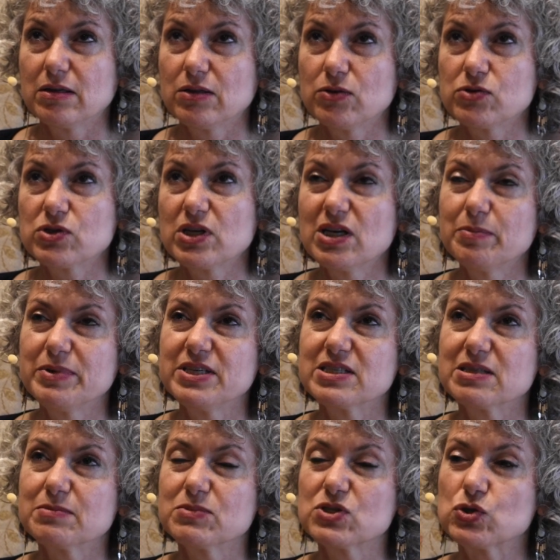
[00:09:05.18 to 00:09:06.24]
There's going to be
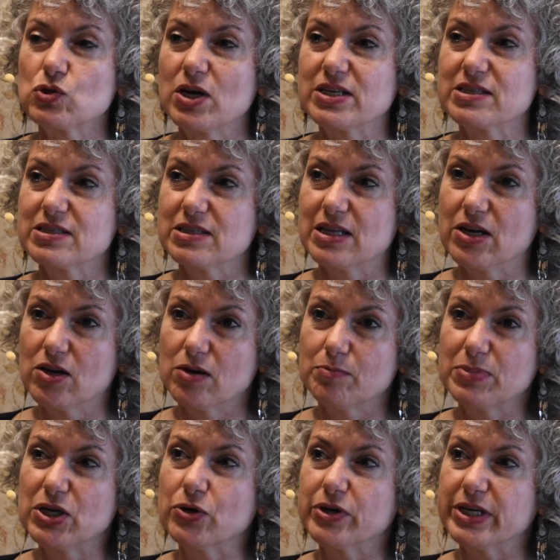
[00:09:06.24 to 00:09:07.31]
some stress there,
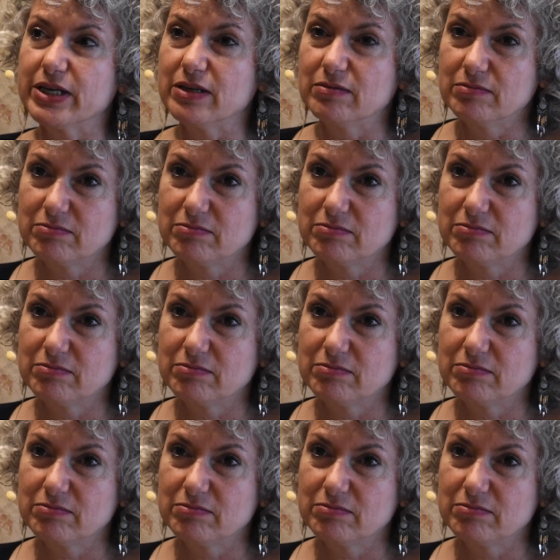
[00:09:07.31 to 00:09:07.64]
period.